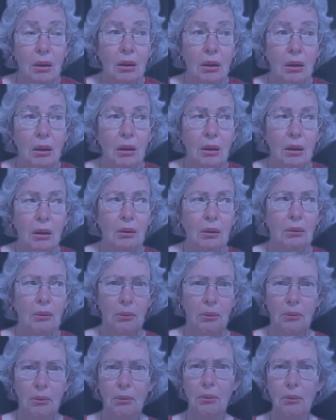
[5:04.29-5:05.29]
And we can't
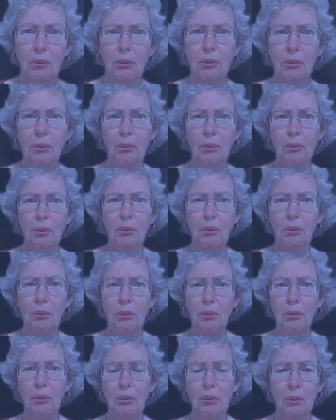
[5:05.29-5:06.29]
leave our ship,
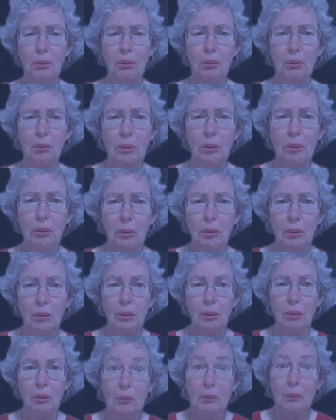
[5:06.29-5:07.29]
but we can see you.
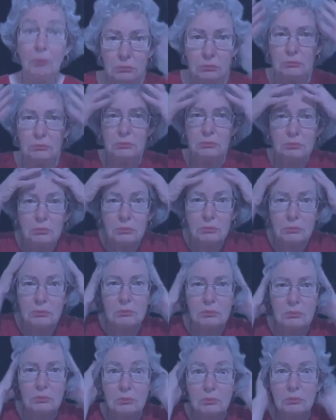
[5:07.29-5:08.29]
And I've been given
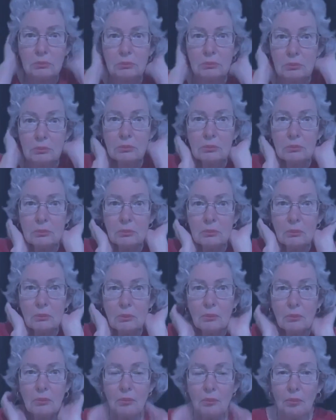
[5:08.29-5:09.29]
some notes on
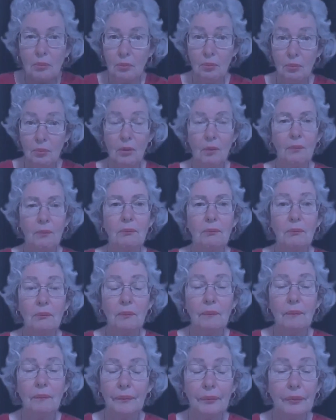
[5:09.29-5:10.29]
what your time is like.
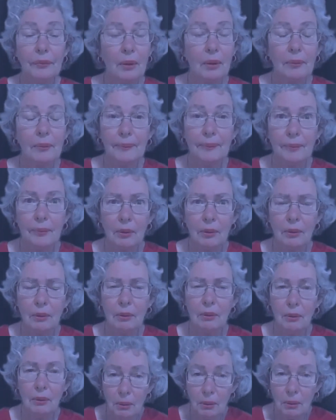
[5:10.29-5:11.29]
This
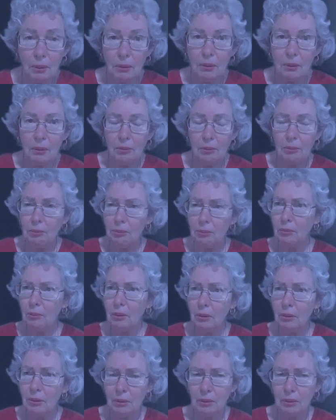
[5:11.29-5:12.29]
scares me a bit, but let me
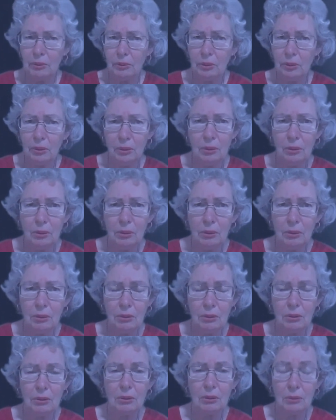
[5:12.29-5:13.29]
read these to you, and
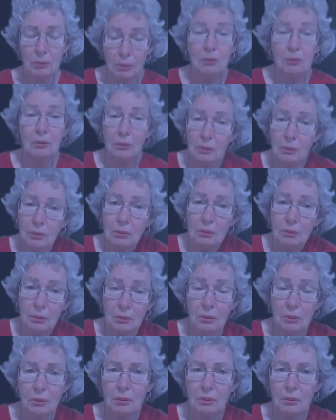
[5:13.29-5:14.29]
I want to see how you
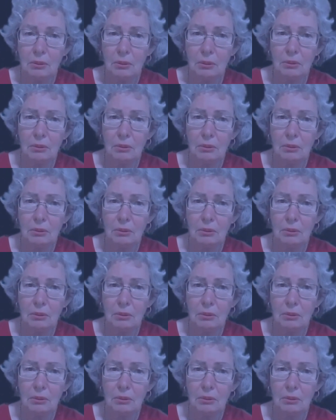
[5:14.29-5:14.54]
react.